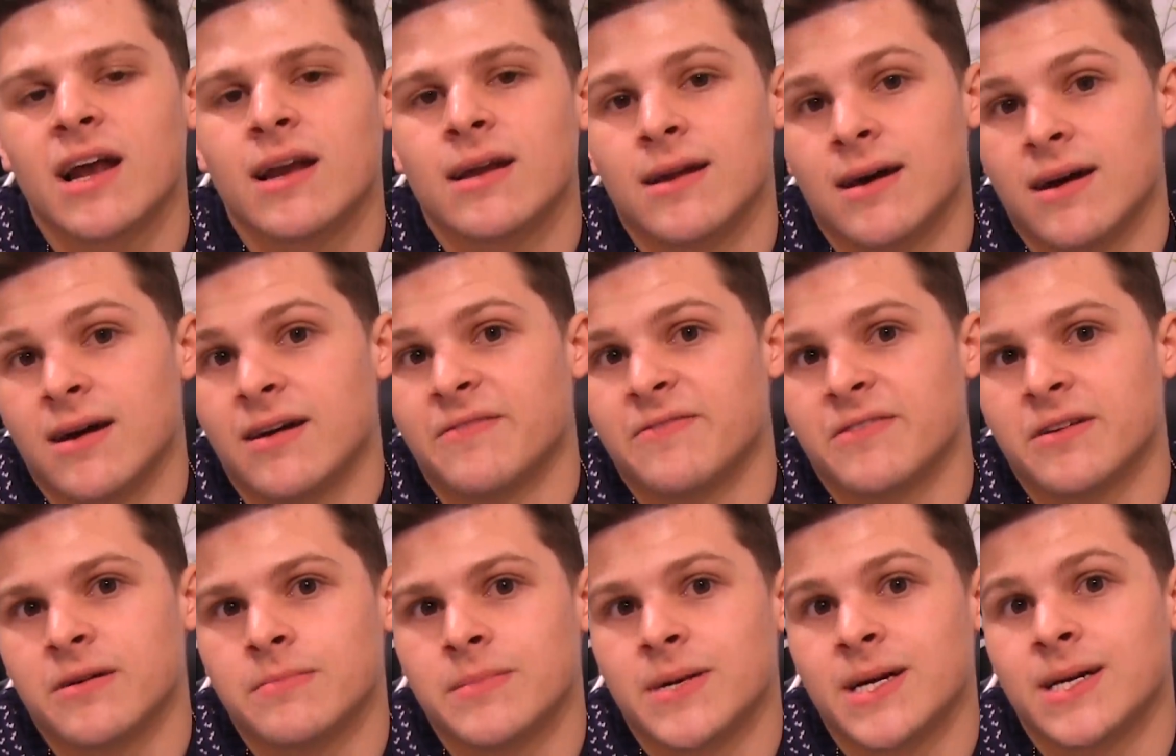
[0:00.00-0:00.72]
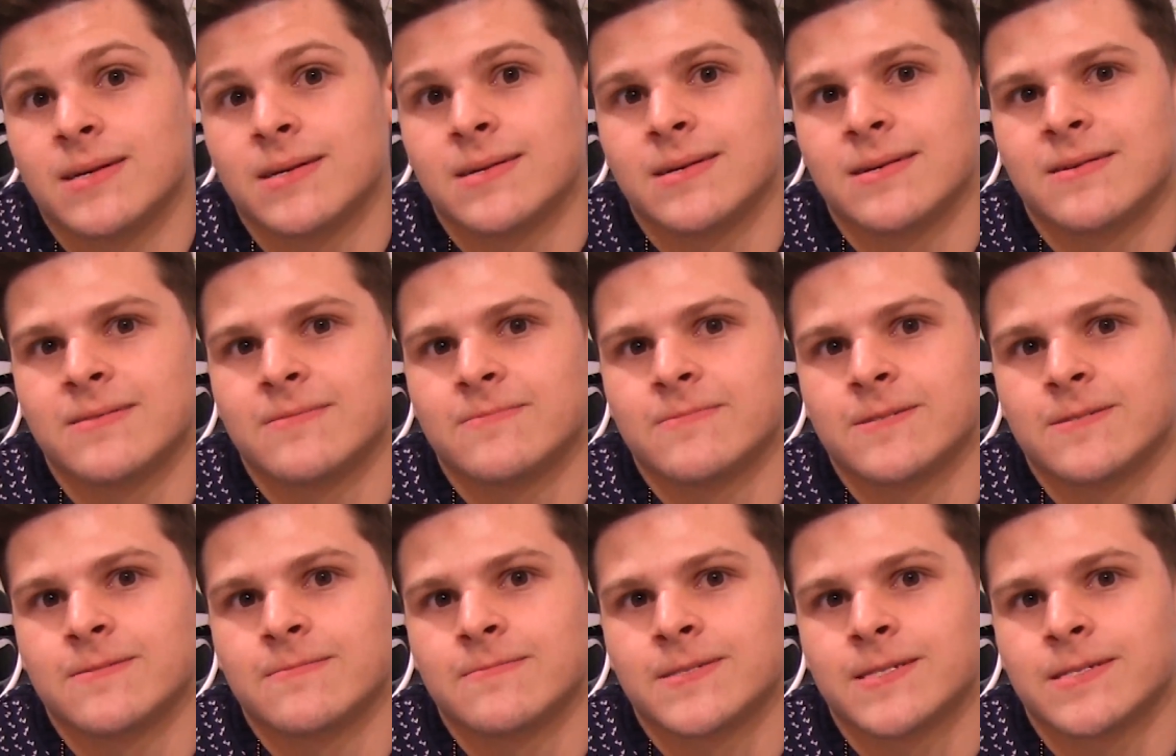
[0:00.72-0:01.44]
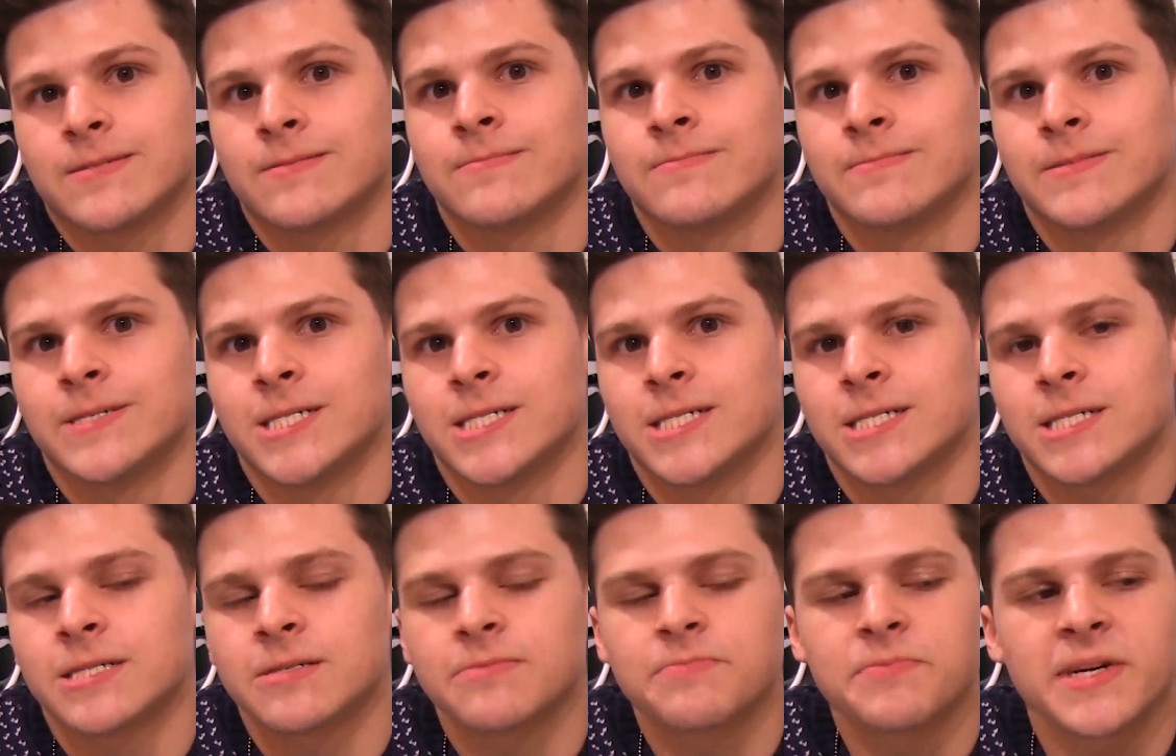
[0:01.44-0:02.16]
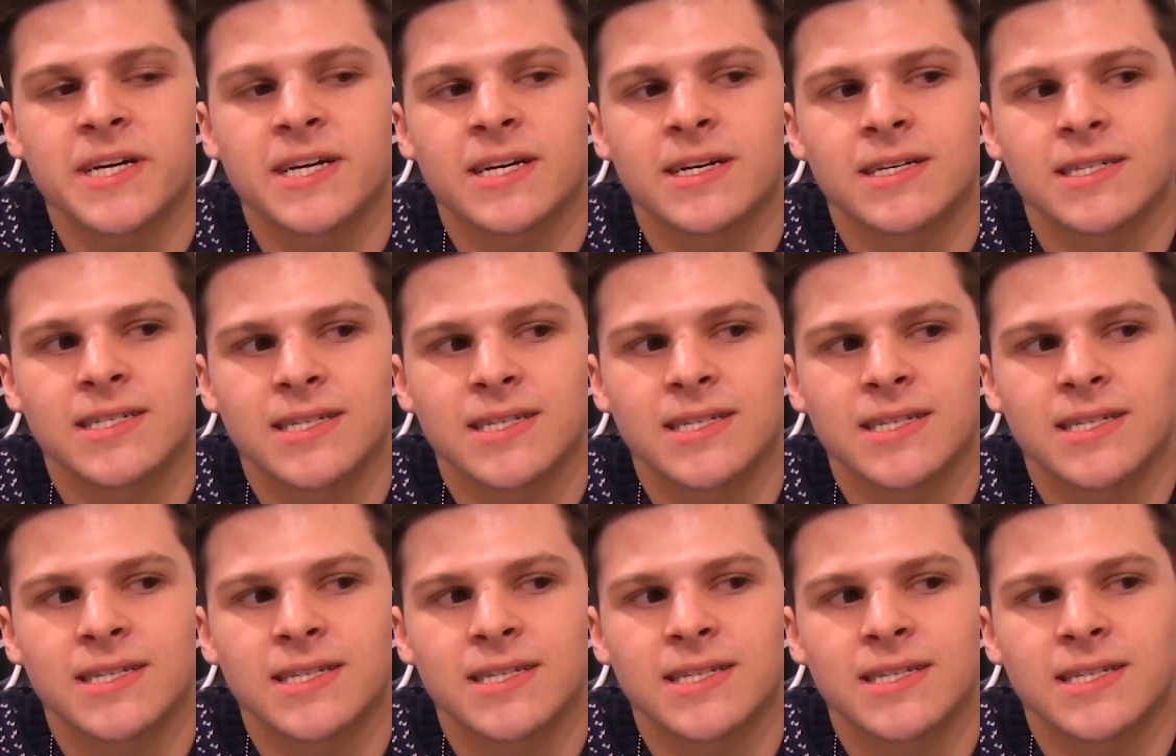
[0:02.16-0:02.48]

I love them. I love them so much because